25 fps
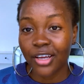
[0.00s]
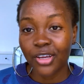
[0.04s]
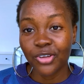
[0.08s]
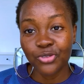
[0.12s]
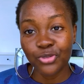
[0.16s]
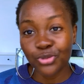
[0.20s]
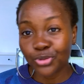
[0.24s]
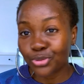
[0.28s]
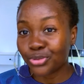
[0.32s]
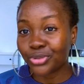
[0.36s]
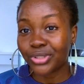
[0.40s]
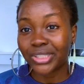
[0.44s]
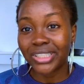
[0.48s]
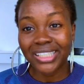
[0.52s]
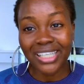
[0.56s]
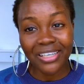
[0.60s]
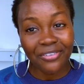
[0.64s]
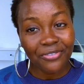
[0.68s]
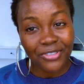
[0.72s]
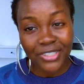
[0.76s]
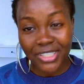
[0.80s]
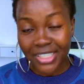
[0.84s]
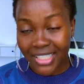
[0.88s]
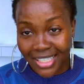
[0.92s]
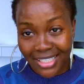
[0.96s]
you will
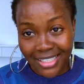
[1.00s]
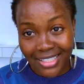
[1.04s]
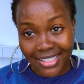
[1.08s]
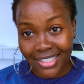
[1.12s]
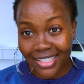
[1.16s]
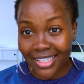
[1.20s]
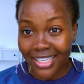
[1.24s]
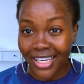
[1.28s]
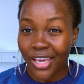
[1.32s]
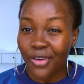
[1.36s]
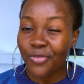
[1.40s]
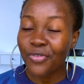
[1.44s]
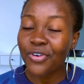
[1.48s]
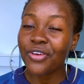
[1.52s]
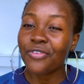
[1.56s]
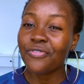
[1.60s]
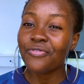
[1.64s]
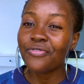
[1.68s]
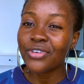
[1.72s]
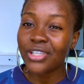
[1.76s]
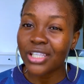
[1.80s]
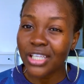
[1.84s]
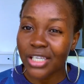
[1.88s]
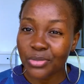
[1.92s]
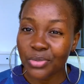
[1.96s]
definitely, even if
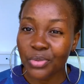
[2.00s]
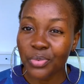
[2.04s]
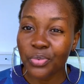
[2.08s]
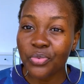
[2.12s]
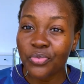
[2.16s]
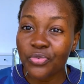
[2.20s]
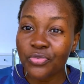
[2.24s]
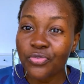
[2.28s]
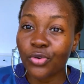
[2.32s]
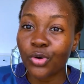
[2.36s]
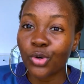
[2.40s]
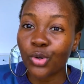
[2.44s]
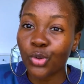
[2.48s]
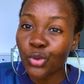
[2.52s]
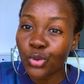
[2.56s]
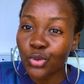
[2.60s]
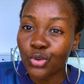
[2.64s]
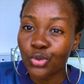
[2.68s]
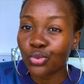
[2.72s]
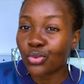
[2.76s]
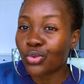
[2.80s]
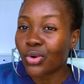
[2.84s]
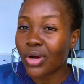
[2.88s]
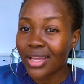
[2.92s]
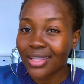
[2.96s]
village people follow
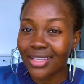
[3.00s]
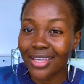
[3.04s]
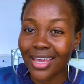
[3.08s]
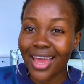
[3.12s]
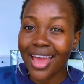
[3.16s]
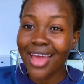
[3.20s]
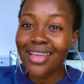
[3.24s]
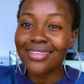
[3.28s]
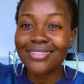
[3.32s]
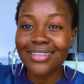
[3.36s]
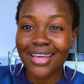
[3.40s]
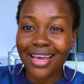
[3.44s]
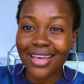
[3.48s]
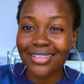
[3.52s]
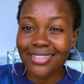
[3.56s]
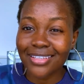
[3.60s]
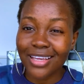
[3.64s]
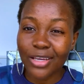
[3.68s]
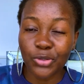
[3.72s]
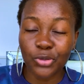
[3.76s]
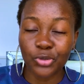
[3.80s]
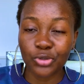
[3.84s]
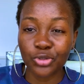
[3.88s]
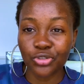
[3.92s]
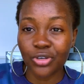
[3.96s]
you, they enter inside
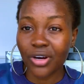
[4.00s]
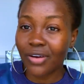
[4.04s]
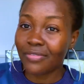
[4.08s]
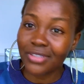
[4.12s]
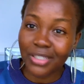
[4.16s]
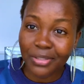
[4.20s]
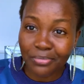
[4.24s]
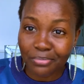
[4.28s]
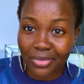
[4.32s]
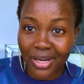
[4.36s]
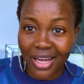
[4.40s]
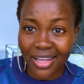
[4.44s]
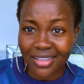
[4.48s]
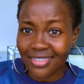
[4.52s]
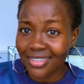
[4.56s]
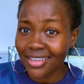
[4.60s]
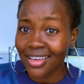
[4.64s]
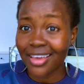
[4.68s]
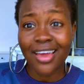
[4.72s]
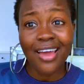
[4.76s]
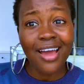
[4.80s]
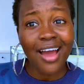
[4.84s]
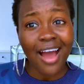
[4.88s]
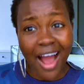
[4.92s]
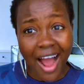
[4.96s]
your traveling bag, say,
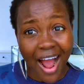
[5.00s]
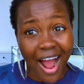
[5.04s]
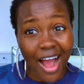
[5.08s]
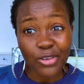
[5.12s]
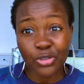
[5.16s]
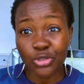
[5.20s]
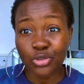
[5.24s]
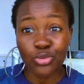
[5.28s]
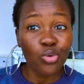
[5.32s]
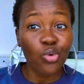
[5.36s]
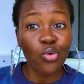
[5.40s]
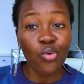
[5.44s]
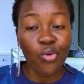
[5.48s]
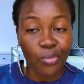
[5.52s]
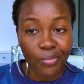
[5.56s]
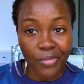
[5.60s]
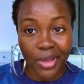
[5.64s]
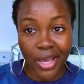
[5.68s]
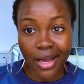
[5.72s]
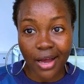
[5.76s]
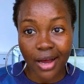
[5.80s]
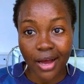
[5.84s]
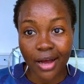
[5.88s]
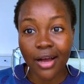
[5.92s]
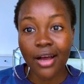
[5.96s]
you know, go make
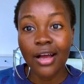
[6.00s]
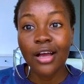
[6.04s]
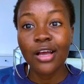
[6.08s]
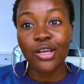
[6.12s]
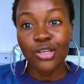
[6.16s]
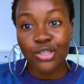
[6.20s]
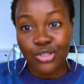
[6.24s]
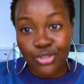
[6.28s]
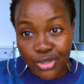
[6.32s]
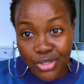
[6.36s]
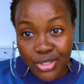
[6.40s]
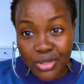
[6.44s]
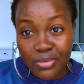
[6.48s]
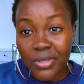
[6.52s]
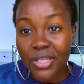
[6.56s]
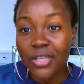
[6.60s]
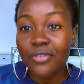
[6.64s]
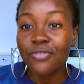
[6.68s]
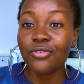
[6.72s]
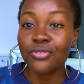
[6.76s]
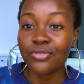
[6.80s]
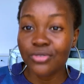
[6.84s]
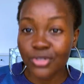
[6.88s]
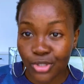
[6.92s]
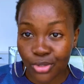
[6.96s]
them. Trust me, if
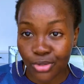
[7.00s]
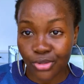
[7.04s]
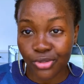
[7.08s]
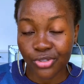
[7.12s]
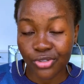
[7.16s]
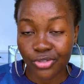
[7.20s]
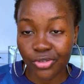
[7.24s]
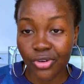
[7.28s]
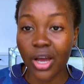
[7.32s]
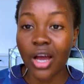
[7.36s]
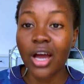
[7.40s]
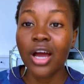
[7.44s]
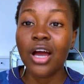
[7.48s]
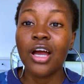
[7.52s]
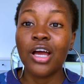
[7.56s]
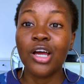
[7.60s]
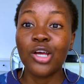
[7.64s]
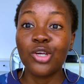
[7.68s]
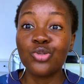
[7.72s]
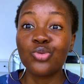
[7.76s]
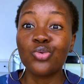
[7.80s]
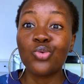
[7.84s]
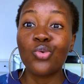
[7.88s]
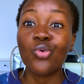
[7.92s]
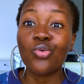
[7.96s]
you reach Austria,
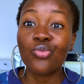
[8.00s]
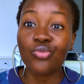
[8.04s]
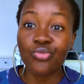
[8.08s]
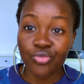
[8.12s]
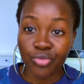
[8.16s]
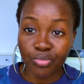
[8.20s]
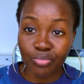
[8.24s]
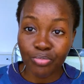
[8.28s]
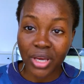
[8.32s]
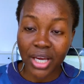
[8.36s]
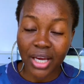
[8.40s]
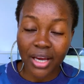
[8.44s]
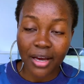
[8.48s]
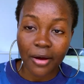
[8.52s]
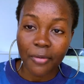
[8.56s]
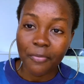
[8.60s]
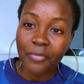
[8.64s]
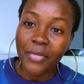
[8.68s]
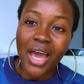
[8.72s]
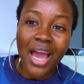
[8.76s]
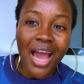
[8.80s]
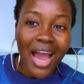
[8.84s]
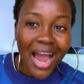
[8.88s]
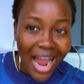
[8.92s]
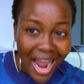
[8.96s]
you go make them.
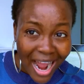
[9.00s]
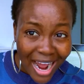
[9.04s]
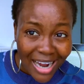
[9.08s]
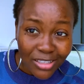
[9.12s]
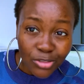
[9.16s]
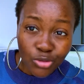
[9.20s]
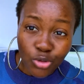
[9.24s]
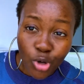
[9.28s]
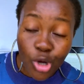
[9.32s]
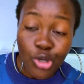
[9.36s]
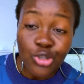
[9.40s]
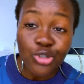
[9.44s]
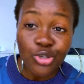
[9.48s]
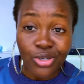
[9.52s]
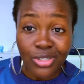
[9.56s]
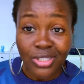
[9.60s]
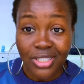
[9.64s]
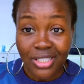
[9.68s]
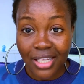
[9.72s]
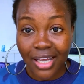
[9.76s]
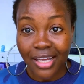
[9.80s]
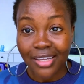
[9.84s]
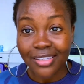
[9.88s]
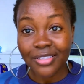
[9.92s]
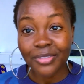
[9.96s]
And not just
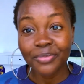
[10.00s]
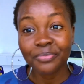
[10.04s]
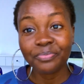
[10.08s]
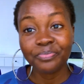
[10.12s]
that,